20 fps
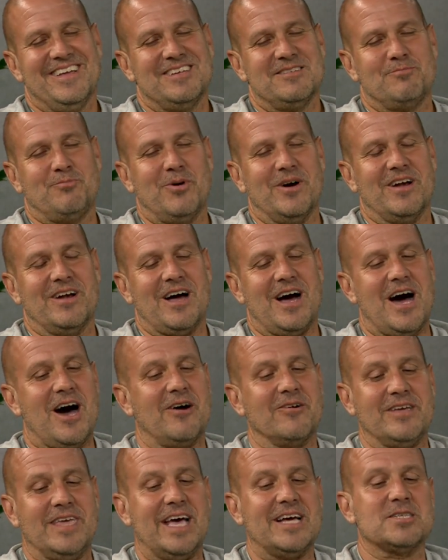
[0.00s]
"But
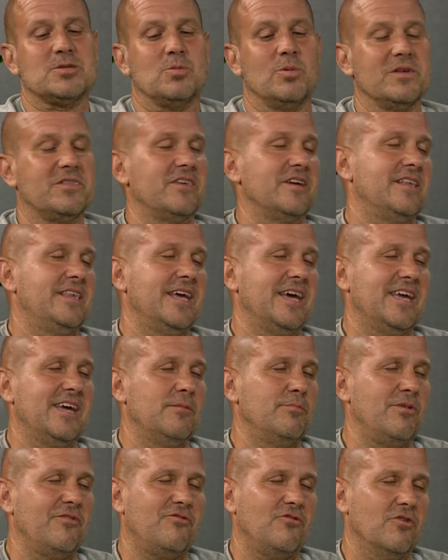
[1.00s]
I'll guess what they're
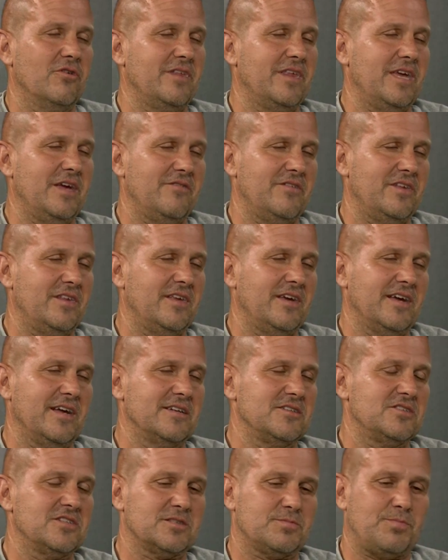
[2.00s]
digging before they even dig
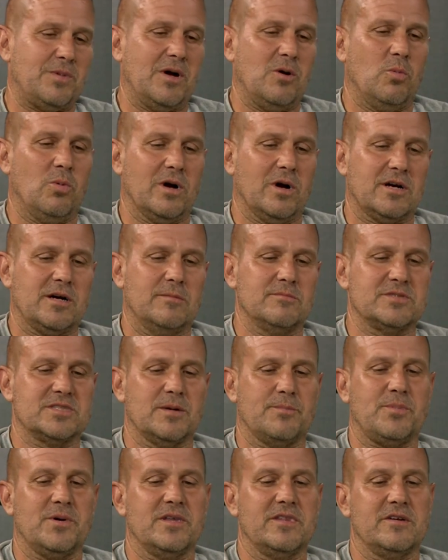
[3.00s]
it, just by what comes
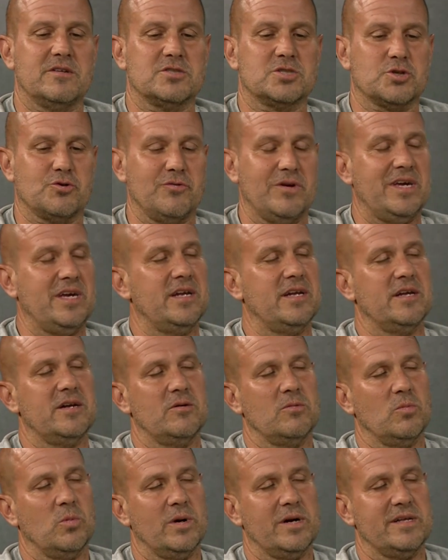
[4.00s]
up on their screen
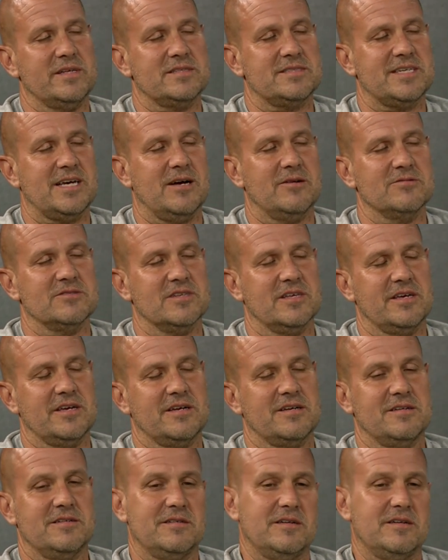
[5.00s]
and what it sounds like."